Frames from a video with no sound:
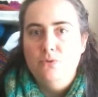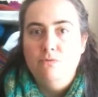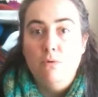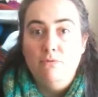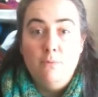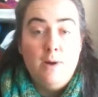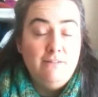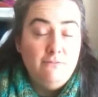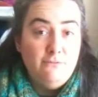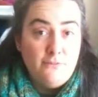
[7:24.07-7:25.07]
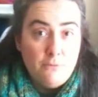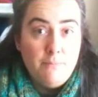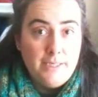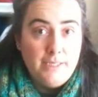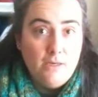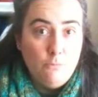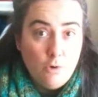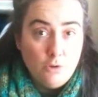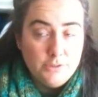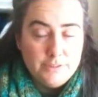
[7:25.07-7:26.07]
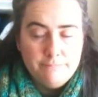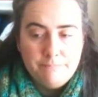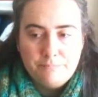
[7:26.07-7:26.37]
of what felt making was.